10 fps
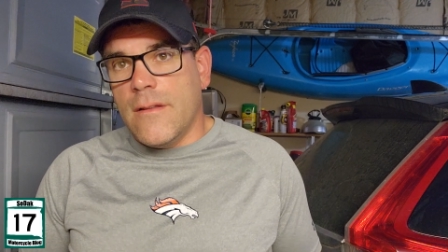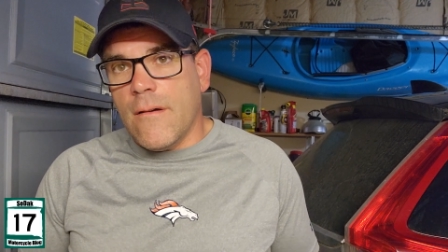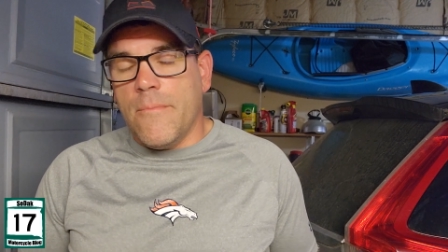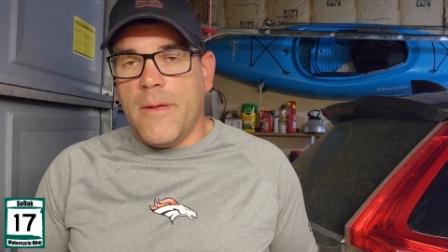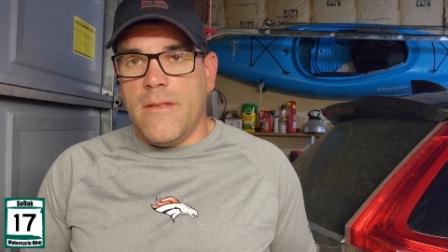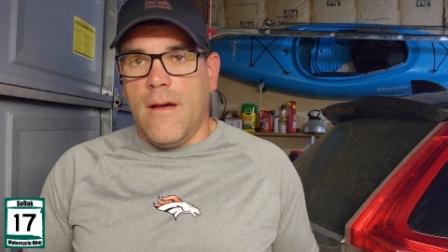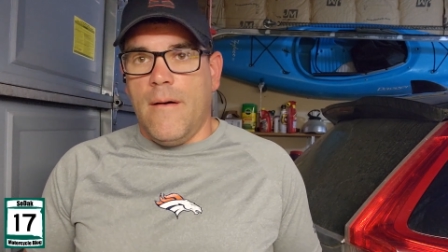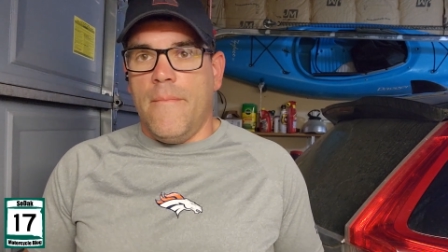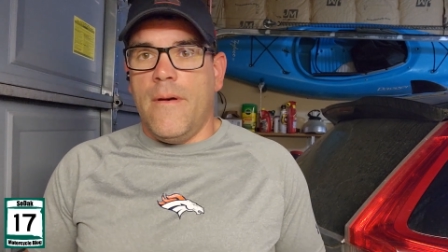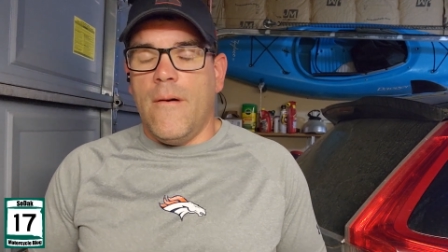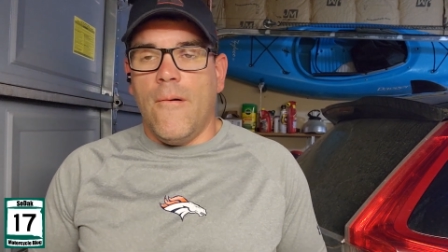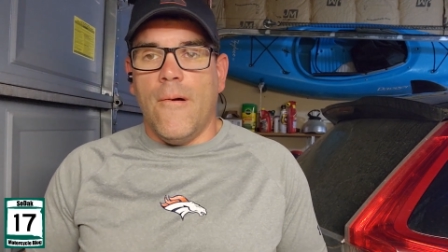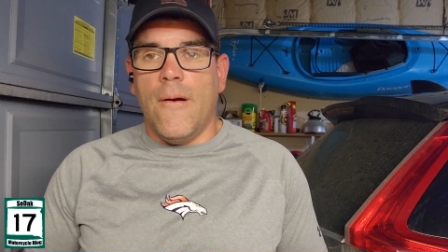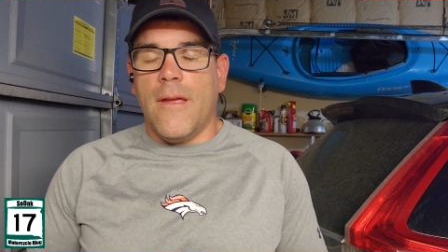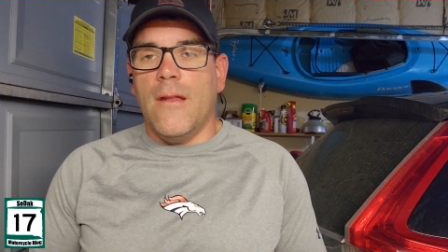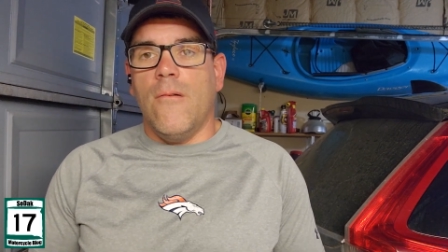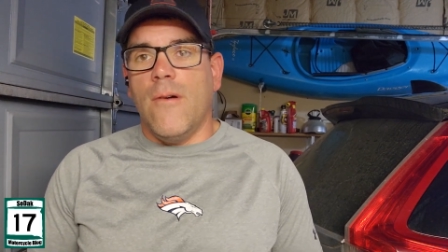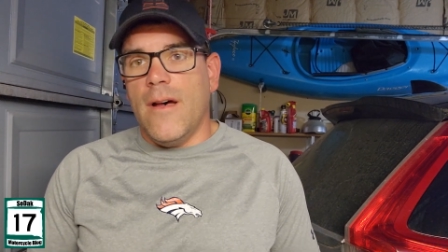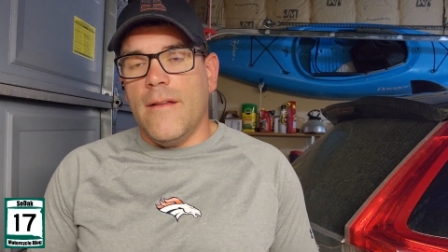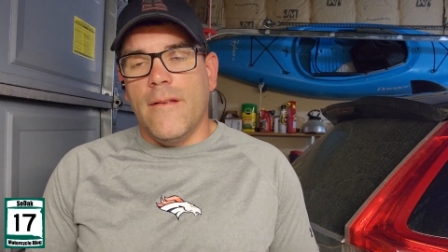don't be dumb. Or you know
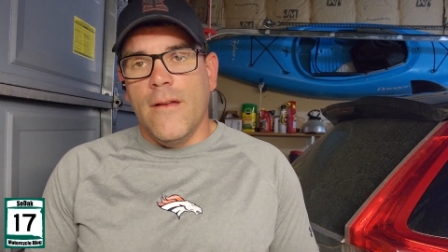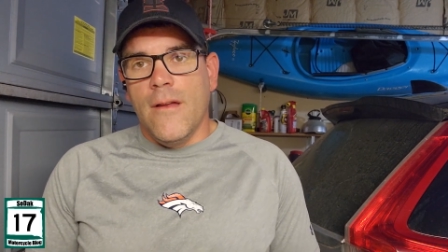what?